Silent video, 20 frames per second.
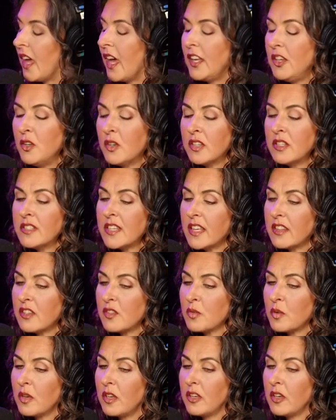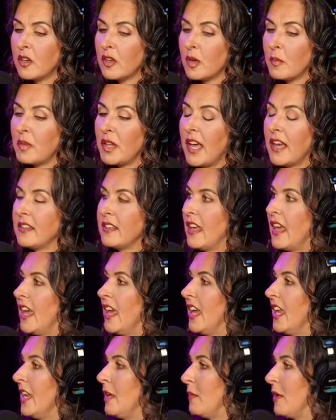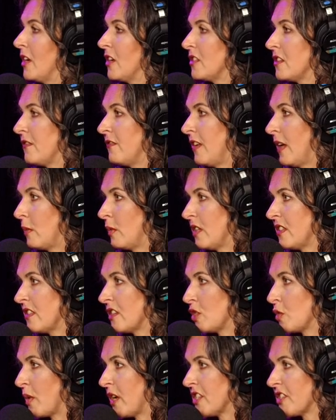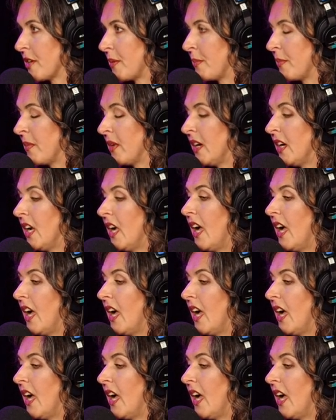And you can take this rule, you can apply it to any marriage and family situation.